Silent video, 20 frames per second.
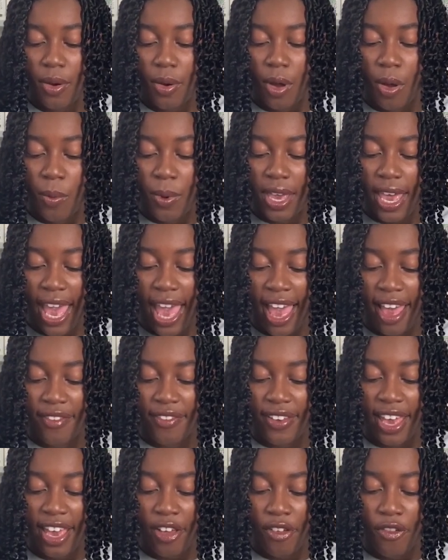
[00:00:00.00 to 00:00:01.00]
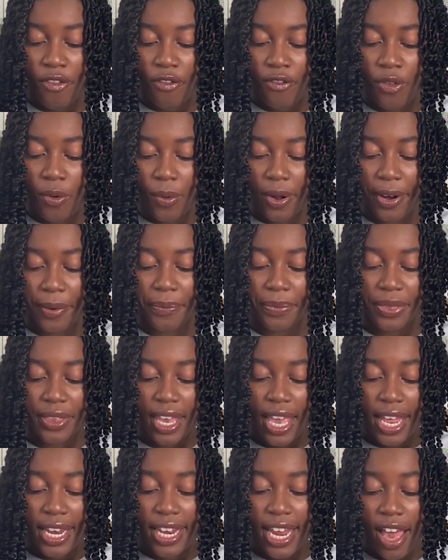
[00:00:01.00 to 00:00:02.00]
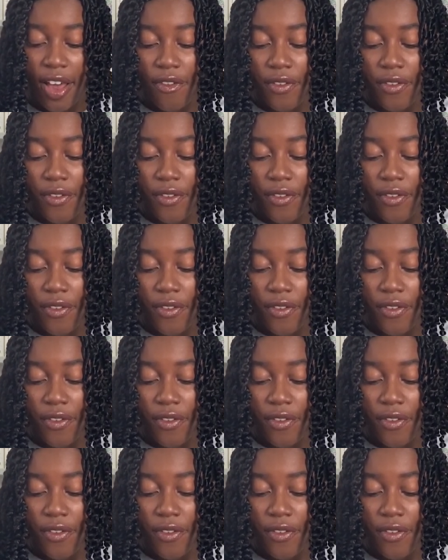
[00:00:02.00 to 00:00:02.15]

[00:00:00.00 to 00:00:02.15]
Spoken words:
And we have a 4. Now,